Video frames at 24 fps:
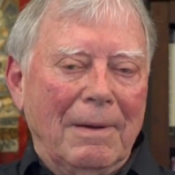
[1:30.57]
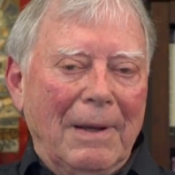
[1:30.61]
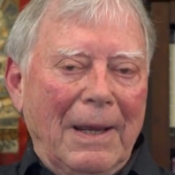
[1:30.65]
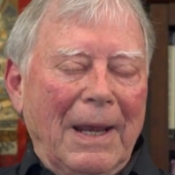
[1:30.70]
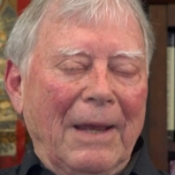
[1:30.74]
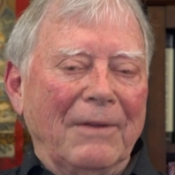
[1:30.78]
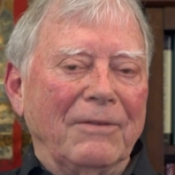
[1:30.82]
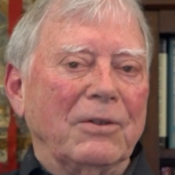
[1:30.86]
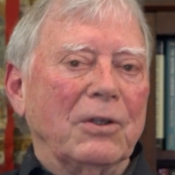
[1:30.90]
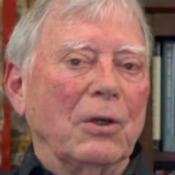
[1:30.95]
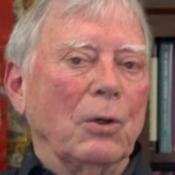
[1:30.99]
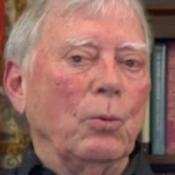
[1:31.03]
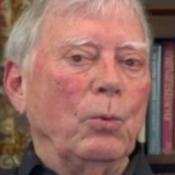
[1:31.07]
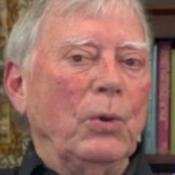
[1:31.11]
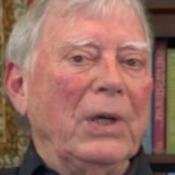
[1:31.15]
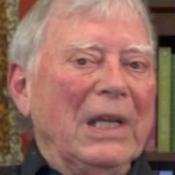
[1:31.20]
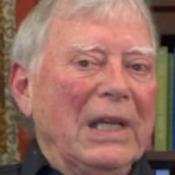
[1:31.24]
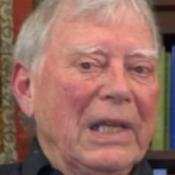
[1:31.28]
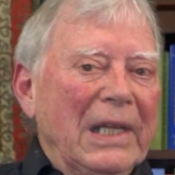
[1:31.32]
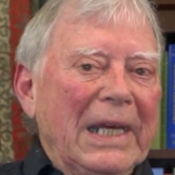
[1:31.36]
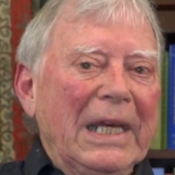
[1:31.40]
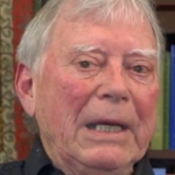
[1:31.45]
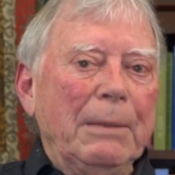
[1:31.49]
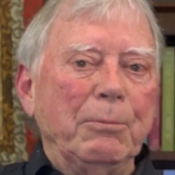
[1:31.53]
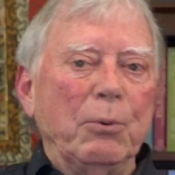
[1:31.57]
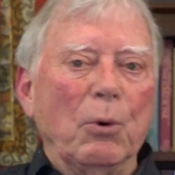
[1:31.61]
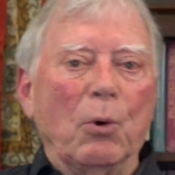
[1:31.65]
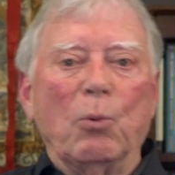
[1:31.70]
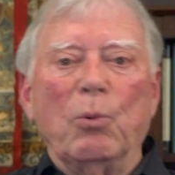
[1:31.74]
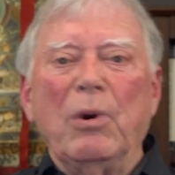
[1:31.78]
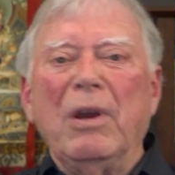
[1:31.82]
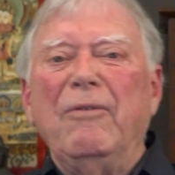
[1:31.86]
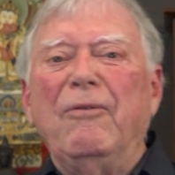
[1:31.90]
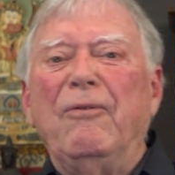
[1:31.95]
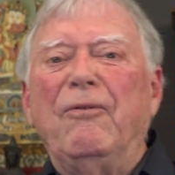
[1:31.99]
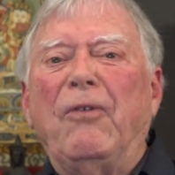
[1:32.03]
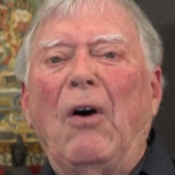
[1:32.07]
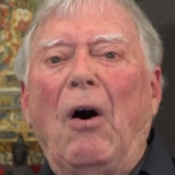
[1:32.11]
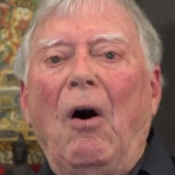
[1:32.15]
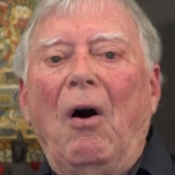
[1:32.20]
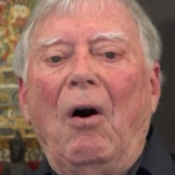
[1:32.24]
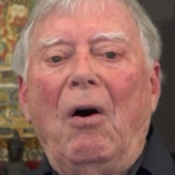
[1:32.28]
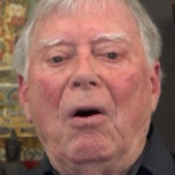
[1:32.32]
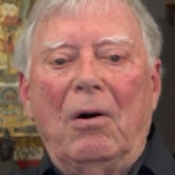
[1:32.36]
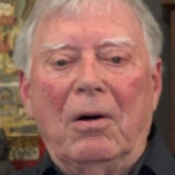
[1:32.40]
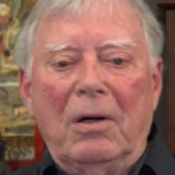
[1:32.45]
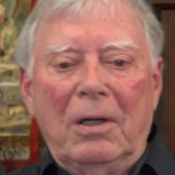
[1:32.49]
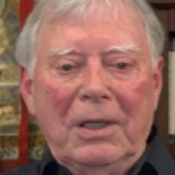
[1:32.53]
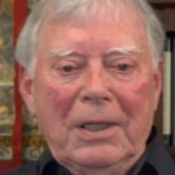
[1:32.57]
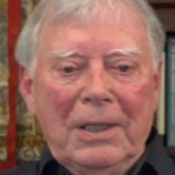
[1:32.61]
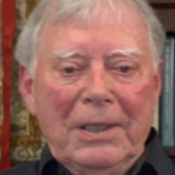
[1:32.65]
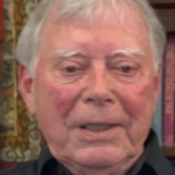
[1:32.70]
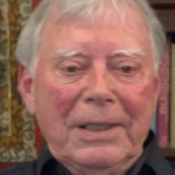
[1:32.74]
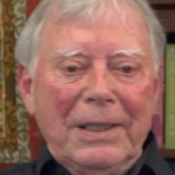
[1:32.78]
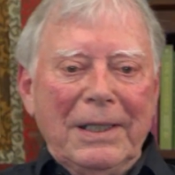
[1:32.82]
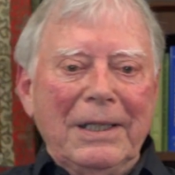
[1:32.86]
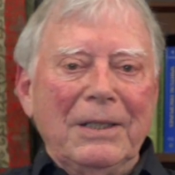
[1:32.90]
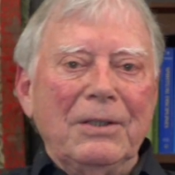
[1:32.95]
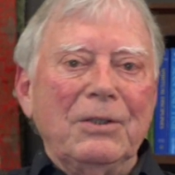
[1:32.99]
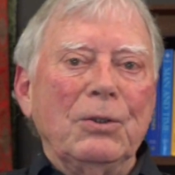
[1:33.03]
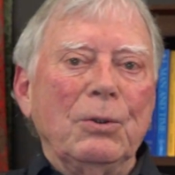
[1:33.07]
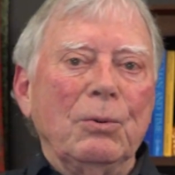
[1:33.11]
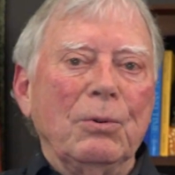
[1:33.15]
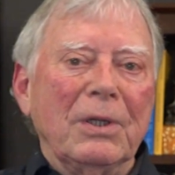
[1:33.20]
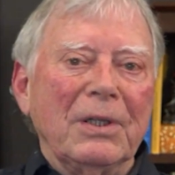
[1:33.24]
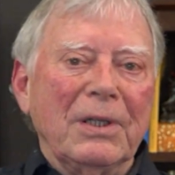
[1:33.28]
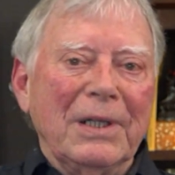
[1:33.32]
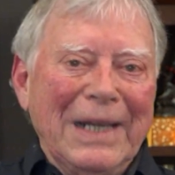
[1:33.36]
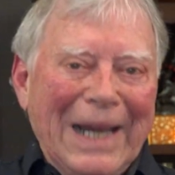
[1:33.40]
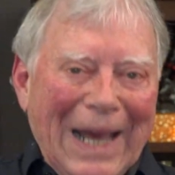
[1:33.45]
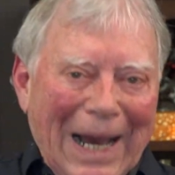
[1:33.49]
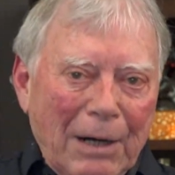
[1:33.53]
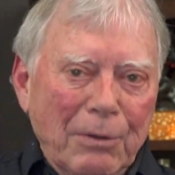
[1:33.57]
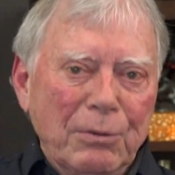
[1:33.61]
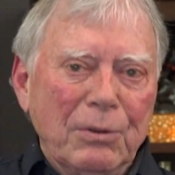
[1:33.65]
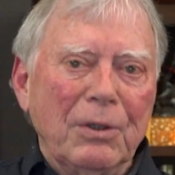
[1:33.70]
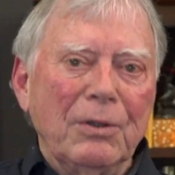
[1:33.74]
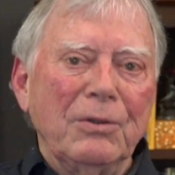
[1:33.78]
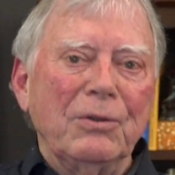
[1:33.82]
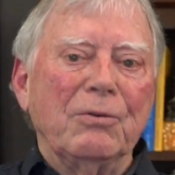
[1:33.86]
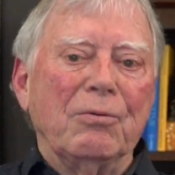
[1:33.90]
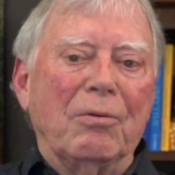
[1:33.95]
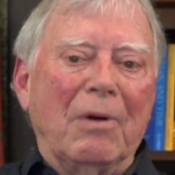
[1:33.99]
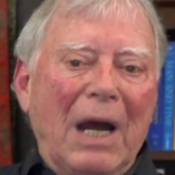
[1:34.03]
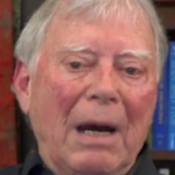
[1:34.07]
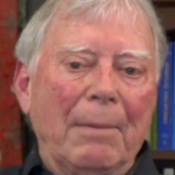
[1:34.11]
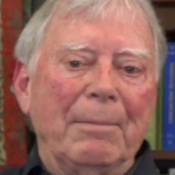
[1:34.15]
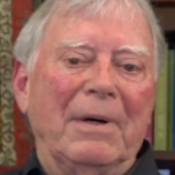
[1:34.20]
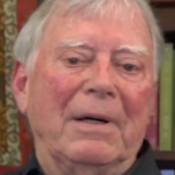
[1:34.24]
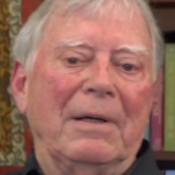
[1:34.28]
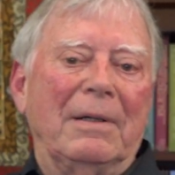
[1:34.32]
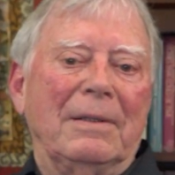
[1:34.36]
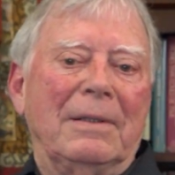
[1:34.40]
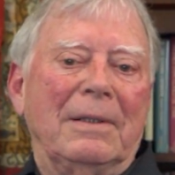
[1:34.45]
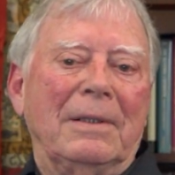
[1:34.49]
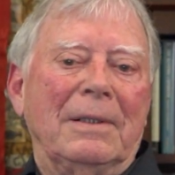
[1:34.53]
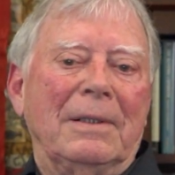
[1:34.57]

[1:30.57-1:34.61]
And so we leap or we fall into an outer drama